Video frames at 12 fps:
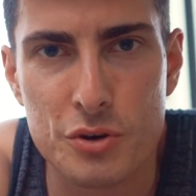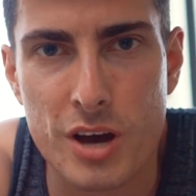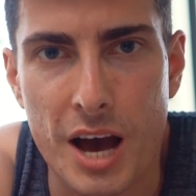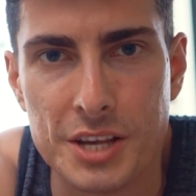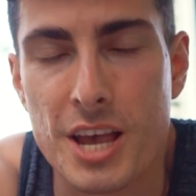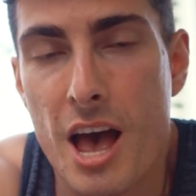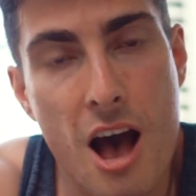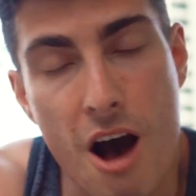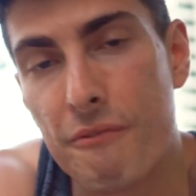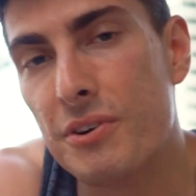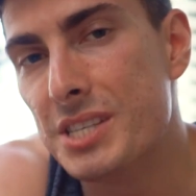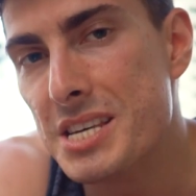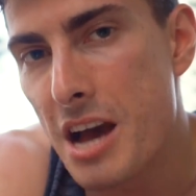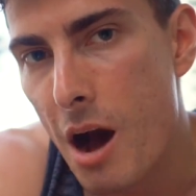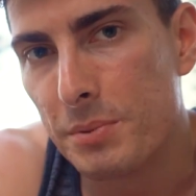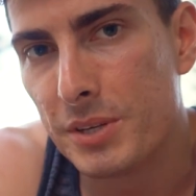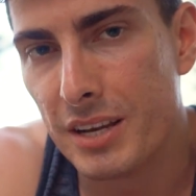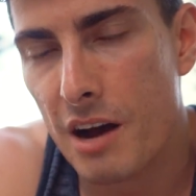you guys a physique
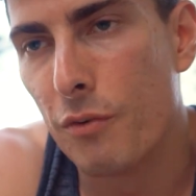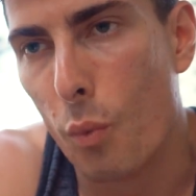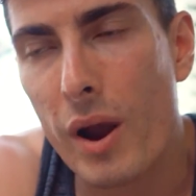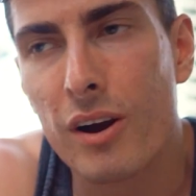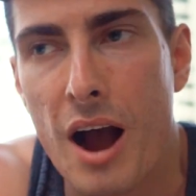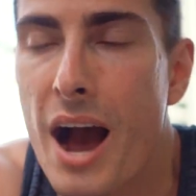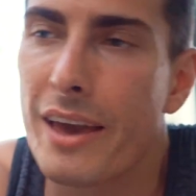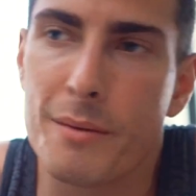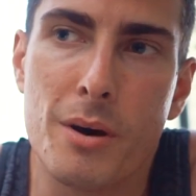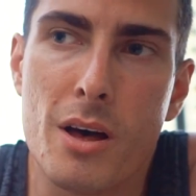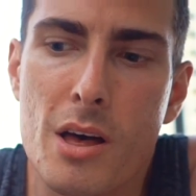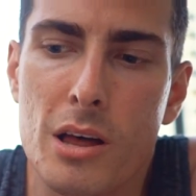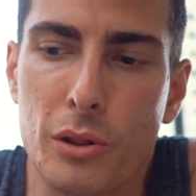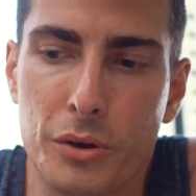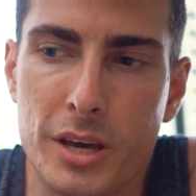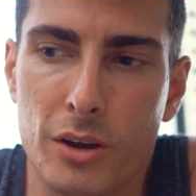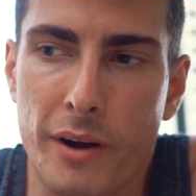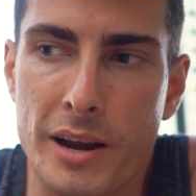update of where I am
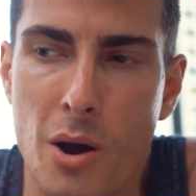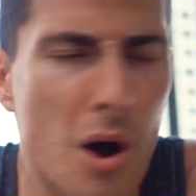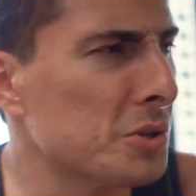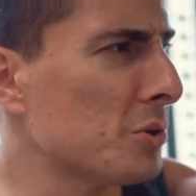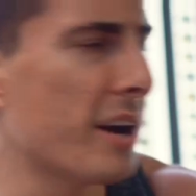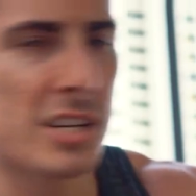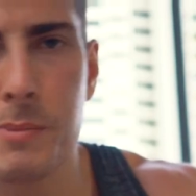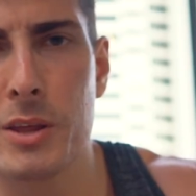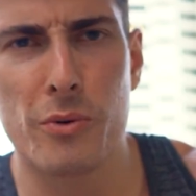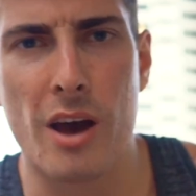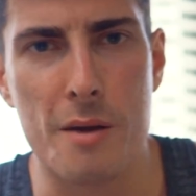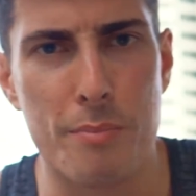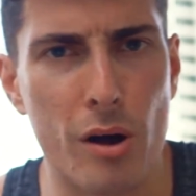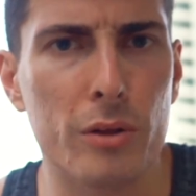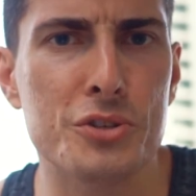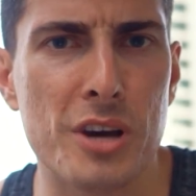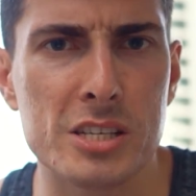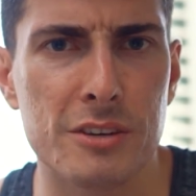looking right now. Also guys, by the way, I
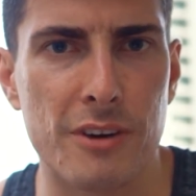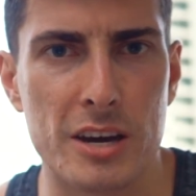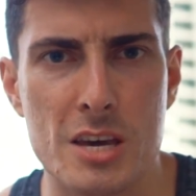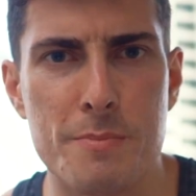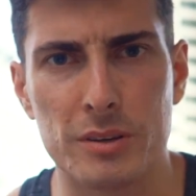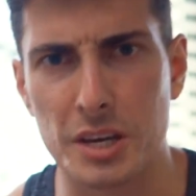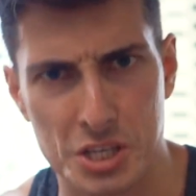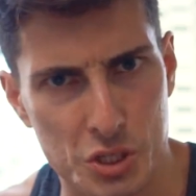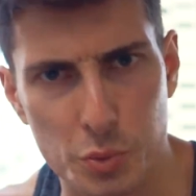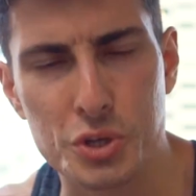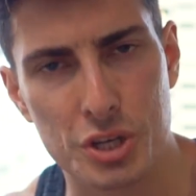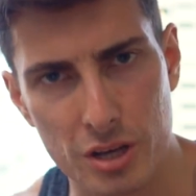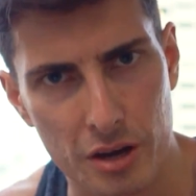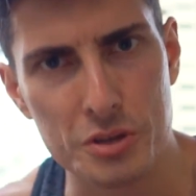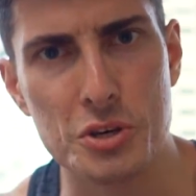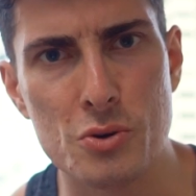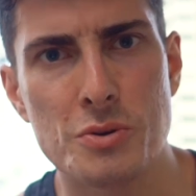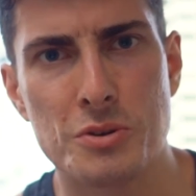apologize if I keep on like switching
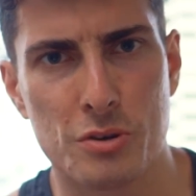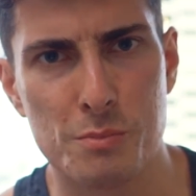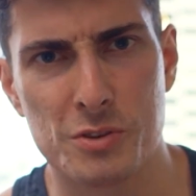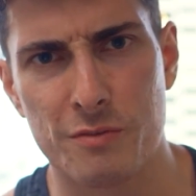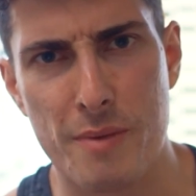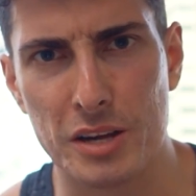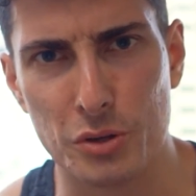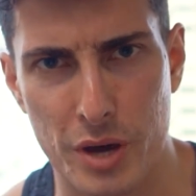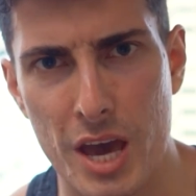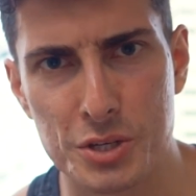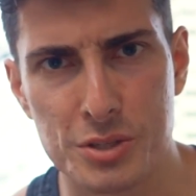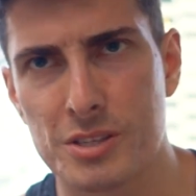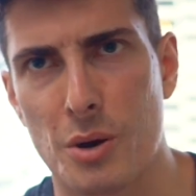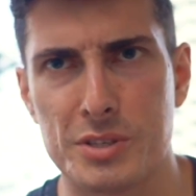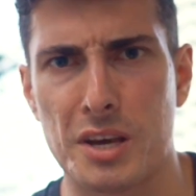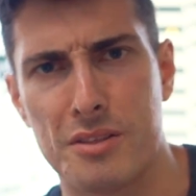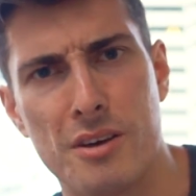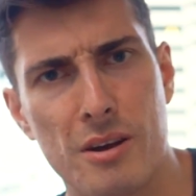on you in terms of my locations. I
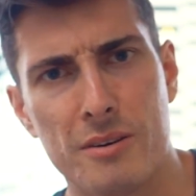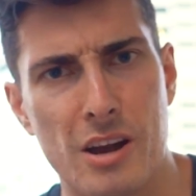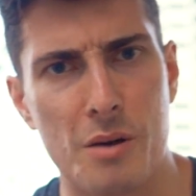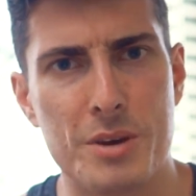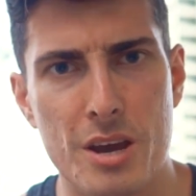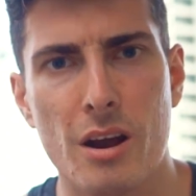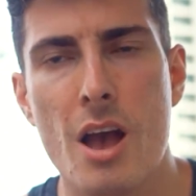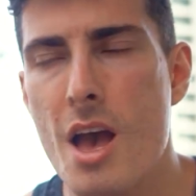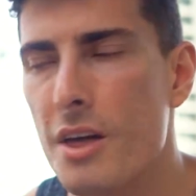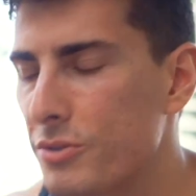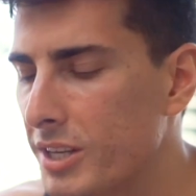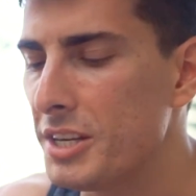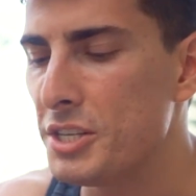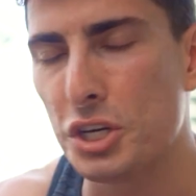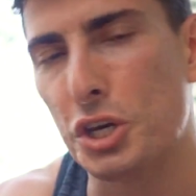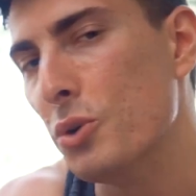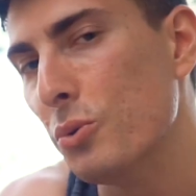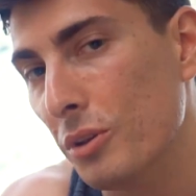was like there, now I'm here. There's like these
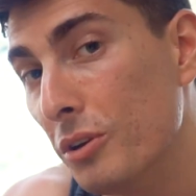cute